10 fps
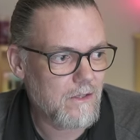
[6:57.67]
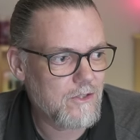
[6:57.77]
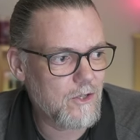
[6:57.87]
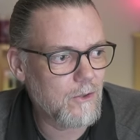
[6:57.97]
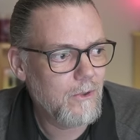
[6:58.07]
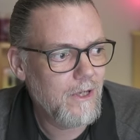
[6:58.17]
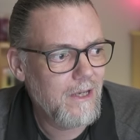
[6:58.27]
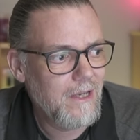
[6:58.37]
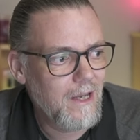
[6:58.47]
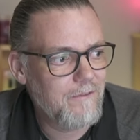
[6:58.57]
So
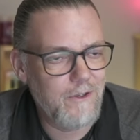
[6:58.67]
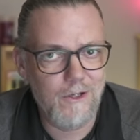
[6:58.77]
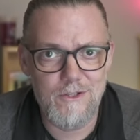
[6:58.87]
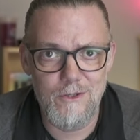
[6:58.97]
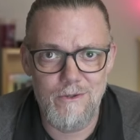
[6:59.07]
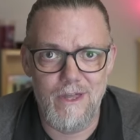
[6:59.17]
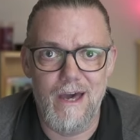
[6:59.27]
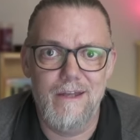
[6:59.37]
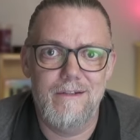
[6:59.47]
if you could do that,